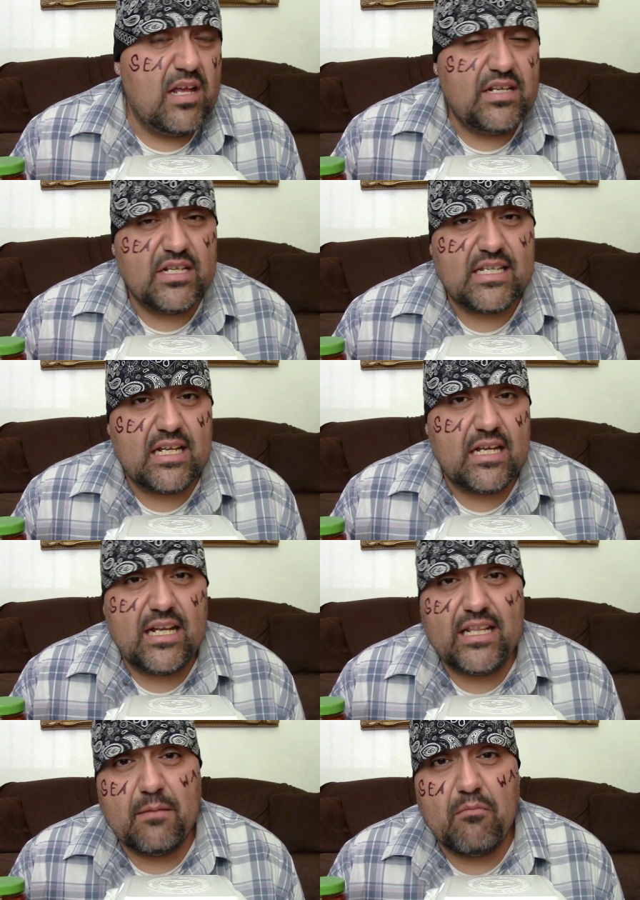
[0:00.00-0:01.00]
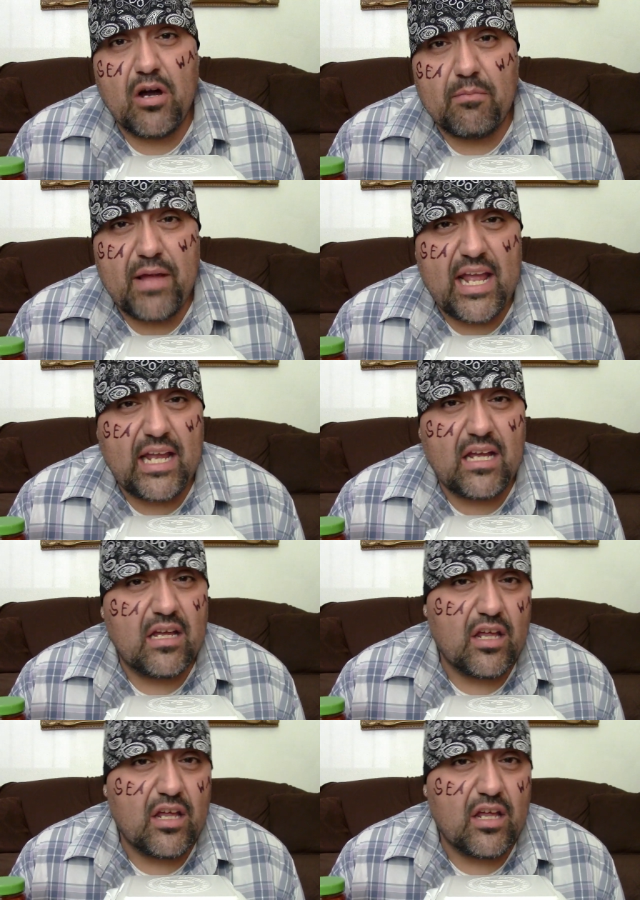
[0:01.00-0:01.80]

just uh, in the mukbang